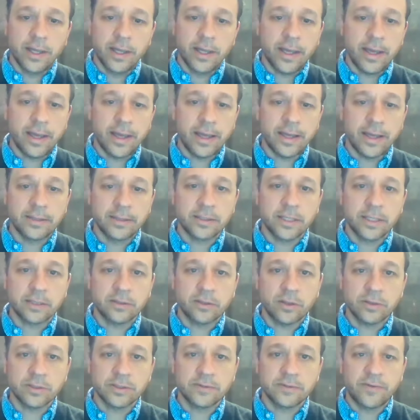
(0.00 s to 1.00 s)
and get
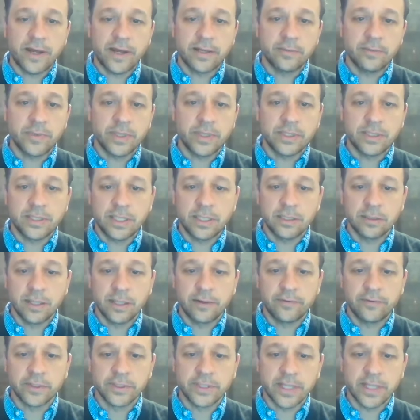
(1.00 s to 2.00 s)
those vitamin D
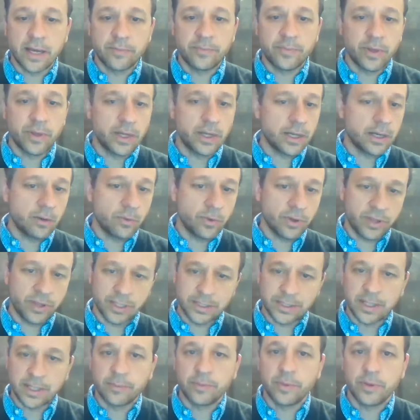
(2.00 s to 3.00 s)
levels up with a
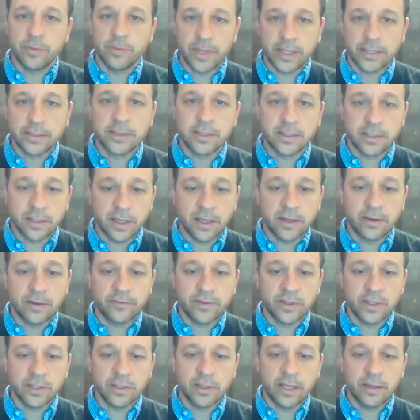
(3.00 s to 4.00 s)
supplement if
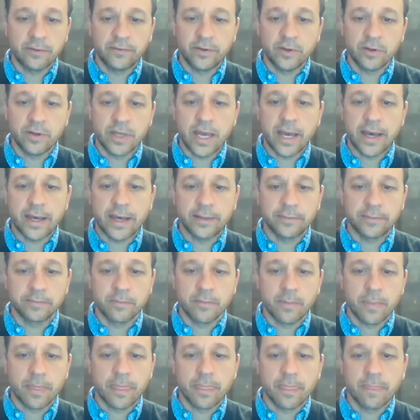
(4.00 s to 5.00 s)
you can.
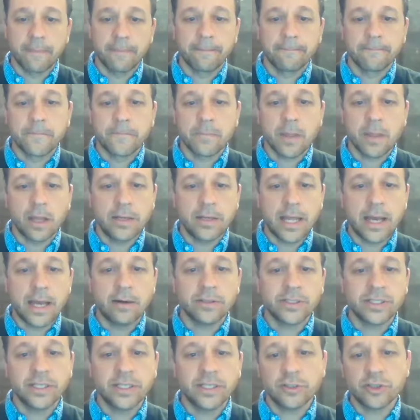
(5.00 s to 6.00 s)
Now,
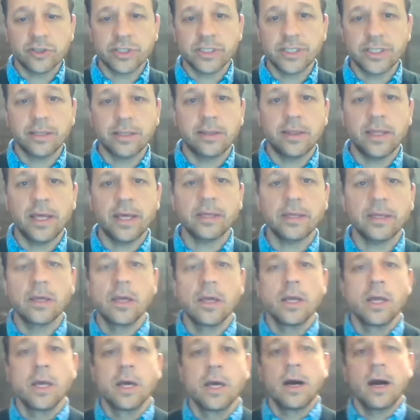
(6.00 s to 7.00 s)
it's an interesting thing.
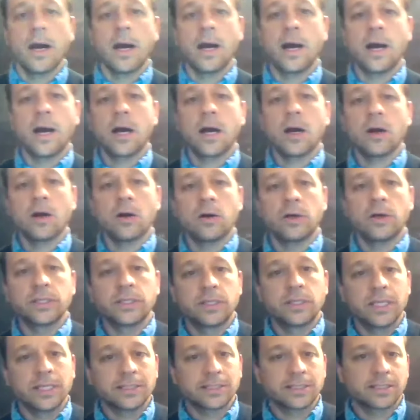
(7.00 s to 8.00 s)
We're
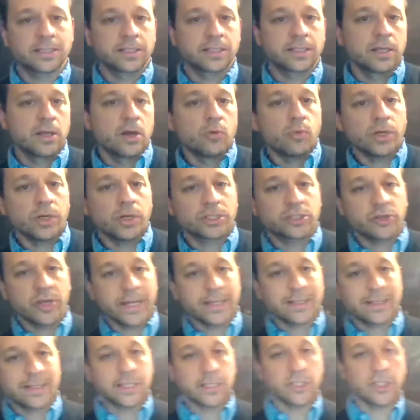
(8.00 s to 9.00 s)

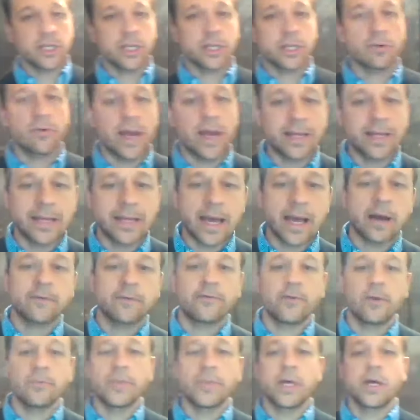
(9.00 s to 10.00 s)
transitioning right now
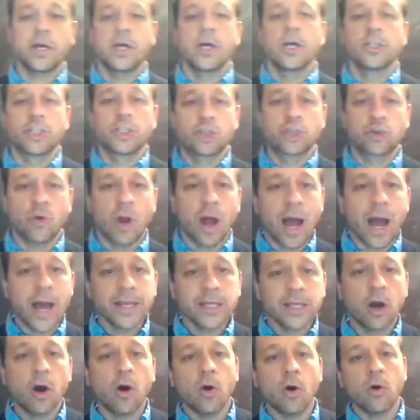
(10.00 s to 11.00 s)
from the dry
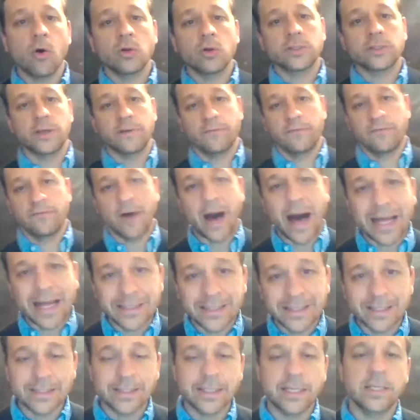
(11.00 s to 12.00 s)
cold of
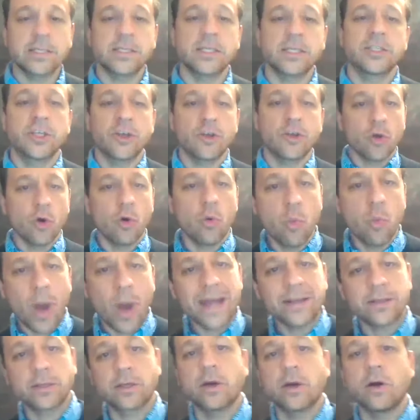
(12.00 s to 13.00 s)
Vata season to the
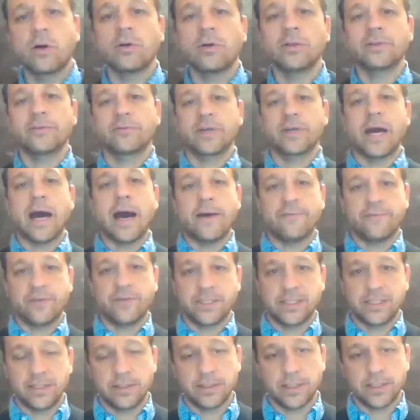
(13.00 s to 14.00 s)
wet cold of Kapha
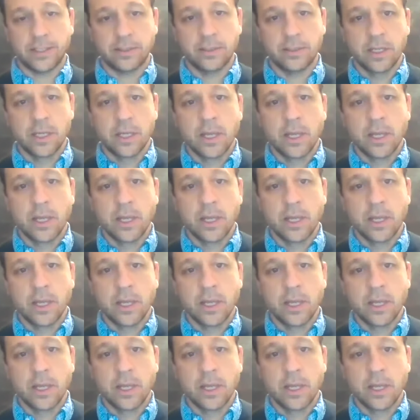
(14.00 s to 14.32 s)
season